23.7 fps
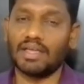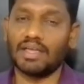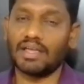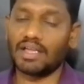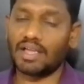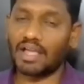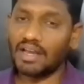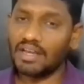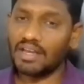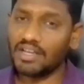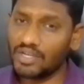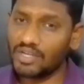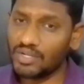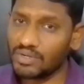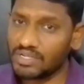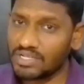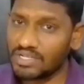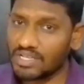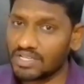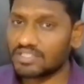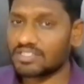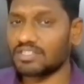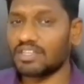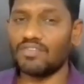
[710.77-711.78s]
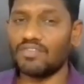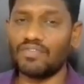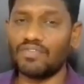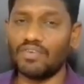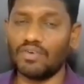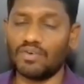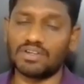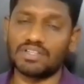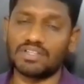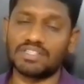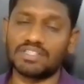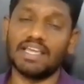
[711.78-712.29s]
Continuous
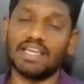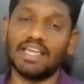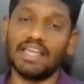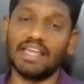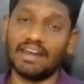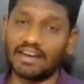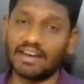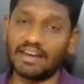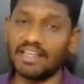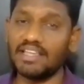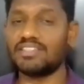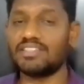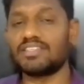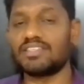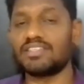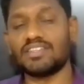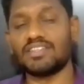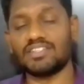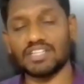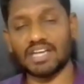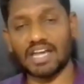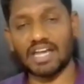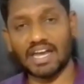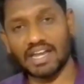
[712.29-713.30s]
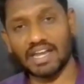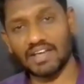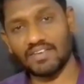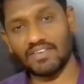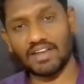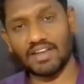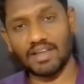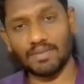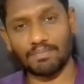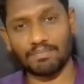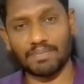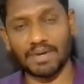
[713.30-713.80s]
efforts in research and
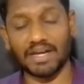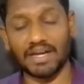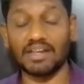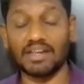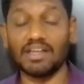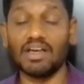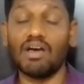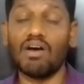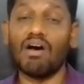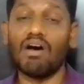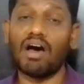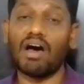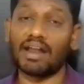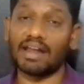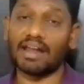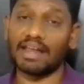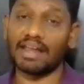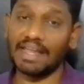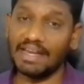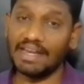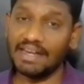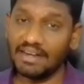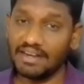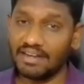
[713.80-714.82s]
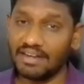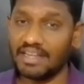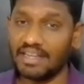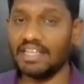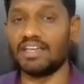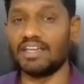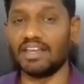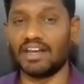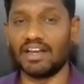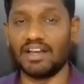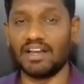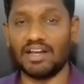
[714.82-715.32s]
development are
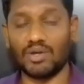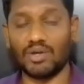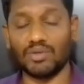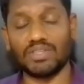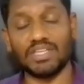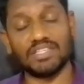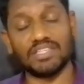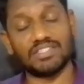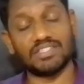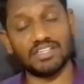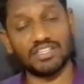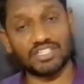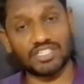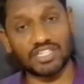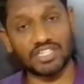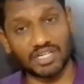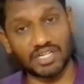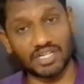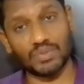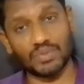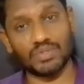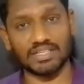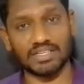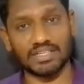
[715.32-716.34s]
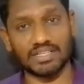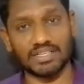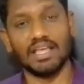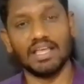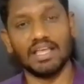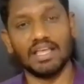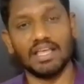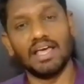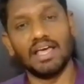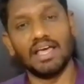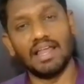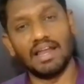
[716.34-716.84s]
integral to these institutions,
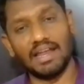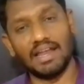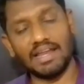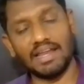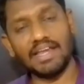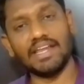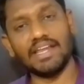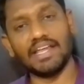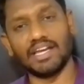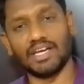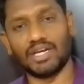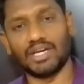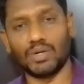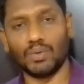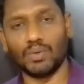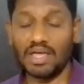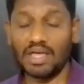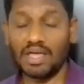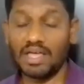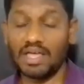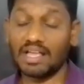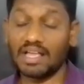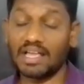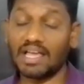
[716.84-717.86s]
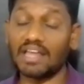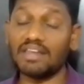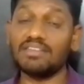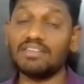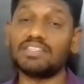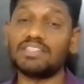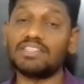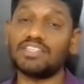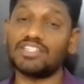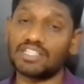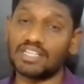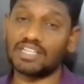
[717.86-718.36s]
leading to
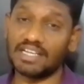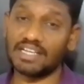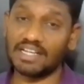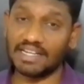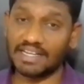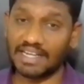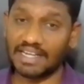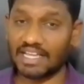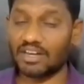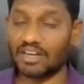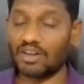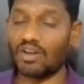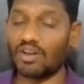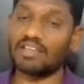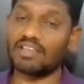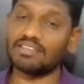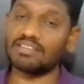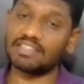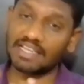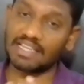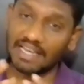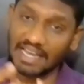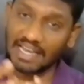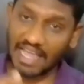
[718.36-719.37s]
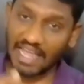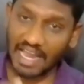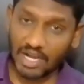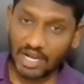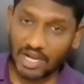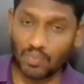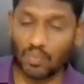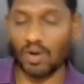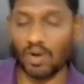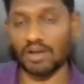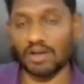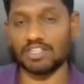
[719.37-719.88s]
consistent technological
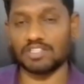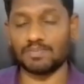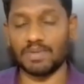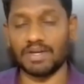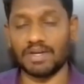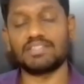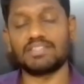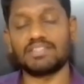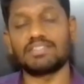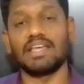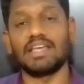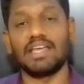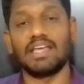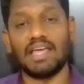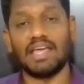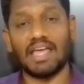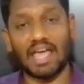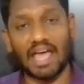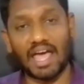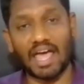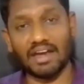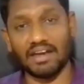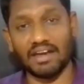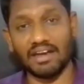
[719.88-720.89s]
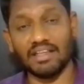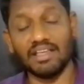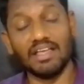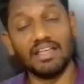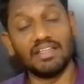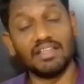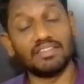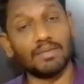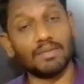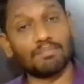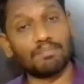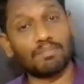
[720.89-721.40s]
advancements and
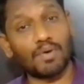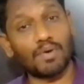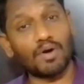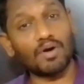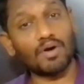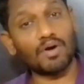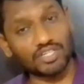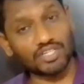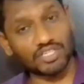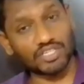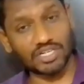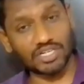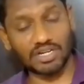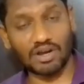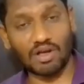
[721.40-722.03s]
the production